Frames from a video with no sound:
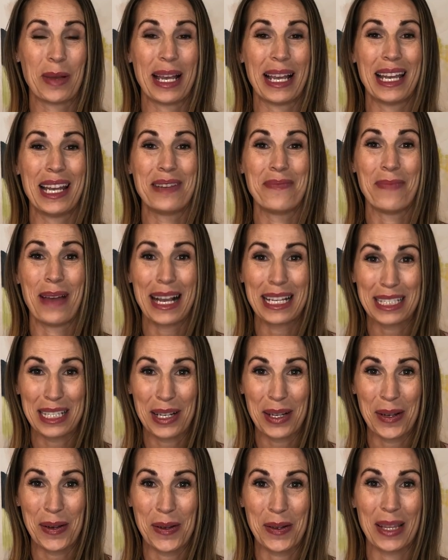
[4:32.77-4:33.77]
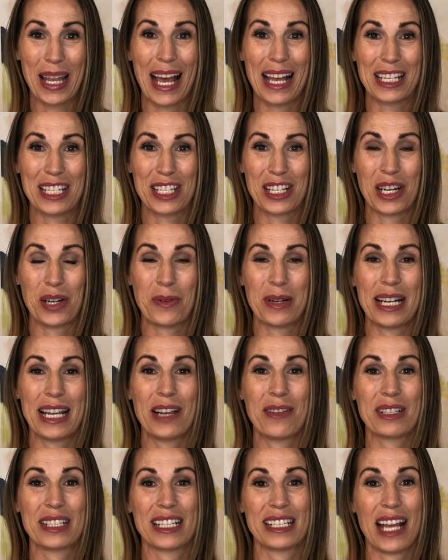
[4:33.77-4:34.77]
in Mexico last year when
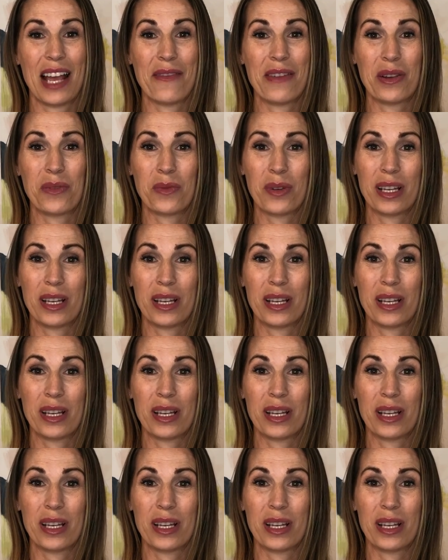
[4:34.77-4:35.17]
he was just having